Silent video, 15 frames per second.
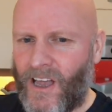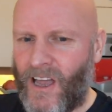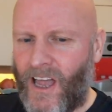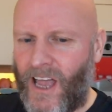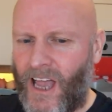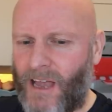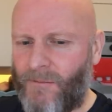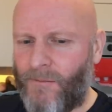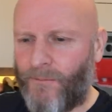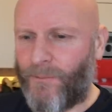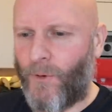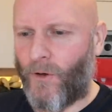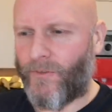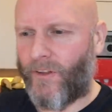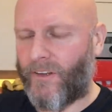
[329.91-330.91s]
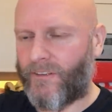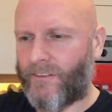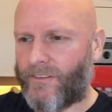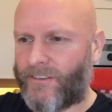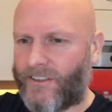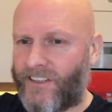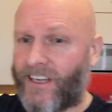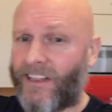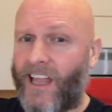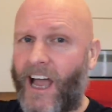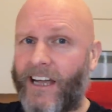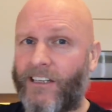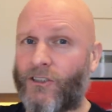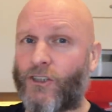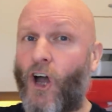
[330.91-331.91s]
Um, but the
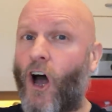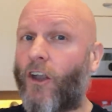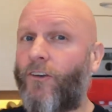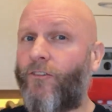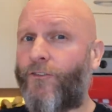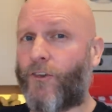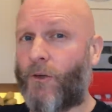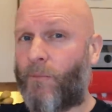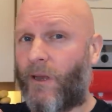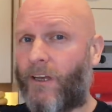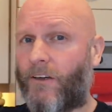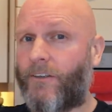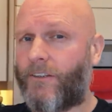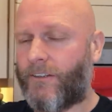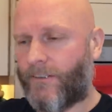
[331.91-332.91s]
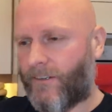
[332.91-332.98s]
deadline has gone for the beard,